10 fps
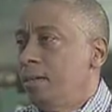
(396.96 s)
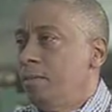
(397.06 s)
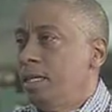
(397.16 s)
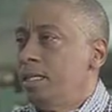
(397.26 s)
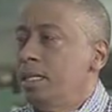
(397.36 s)

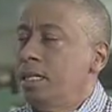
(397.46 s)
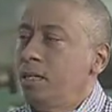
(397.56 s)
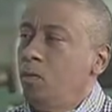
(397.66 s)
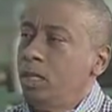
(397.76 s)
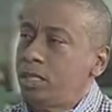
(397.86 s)
But
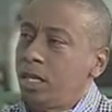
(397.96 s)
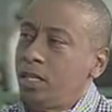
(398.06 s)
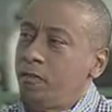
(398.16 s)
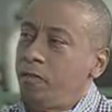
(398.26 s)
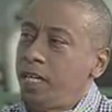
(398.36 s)
what's on
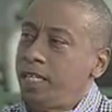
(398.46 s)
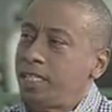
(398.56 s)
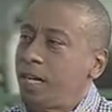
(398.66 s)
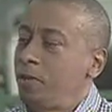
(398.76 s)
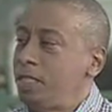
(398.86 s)
the face
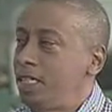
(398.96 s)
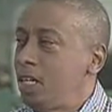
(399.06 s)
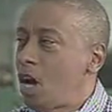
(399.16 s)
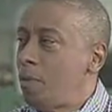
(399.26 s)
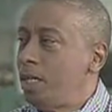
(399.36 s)
that we see
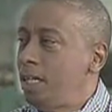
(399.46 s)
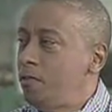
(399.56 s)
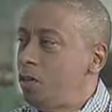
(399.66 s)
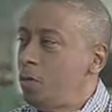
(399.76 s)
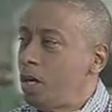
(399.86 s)
commonly,
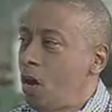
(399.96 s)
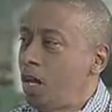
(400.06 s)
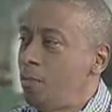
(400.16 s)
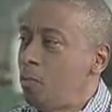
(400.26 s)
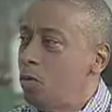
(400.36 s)
even though we call
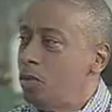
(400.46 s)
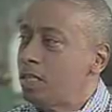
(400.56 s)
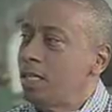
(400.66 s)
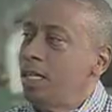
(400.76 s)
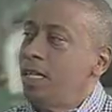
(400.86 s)
it moles,
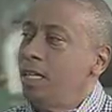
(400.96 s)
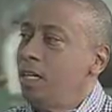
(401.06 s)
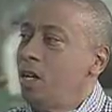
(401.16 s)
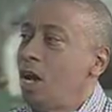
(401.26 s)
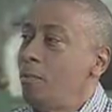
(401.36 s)
they're
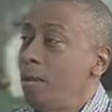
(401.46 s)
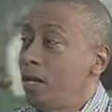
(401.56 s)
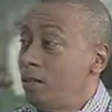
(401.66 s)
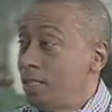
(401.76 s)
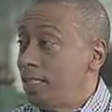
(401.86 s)
not
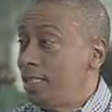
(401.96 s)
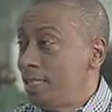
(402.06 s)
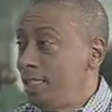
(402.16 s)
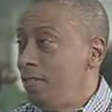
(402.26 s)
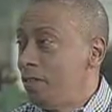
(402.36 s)

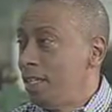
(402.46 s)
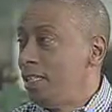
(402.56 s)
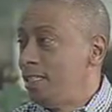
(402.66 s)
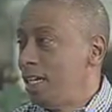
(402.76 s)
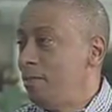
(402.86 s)
melanocytic nevi,
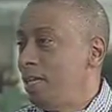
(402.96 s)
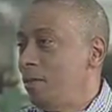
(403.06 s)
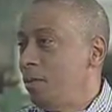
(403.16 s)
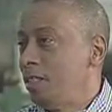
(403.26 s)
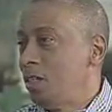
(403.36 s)
the type that
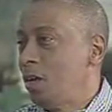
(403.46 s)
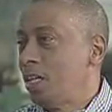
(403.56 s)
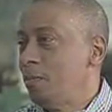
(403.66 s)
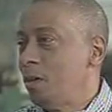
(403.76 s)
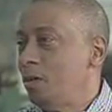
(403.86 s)
we're
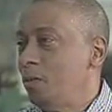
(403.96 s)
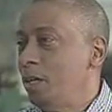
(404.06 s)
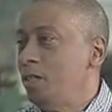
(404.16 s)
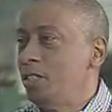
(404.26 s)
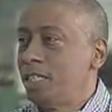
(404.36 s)
talking about,
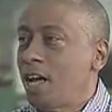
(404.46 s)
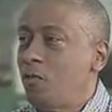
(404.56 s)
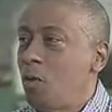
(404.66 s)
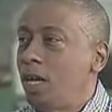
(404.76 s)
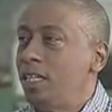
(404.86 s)
where you just have
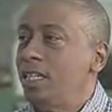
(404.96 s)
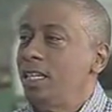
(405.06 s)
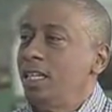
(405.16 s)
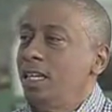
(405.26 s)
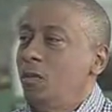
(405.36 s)
one
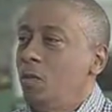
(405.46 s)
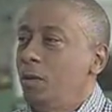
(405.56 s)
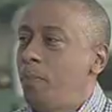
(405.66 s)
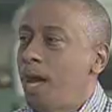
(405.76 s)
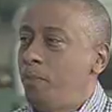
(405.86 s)

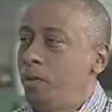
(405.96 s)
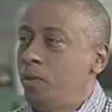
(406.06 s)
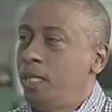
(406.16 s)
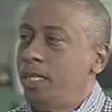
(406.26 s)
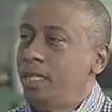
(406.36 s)

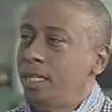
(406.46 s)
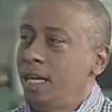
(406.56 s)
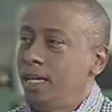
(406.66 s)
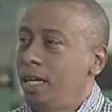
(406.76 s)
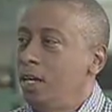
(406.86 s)
papule
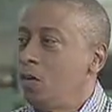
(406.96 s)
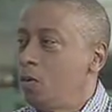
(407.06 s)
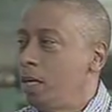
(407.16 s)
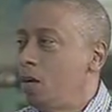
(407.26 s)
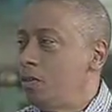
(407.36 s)
and hair
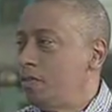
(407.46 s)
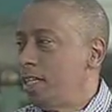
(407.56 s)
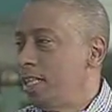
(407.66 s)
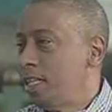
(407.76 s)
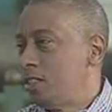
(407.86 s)
growing out of it
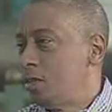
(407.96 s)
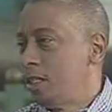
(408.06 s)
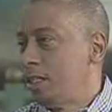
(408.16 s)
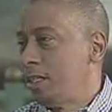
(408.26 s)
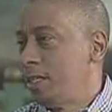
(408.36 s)
and that sort of thing.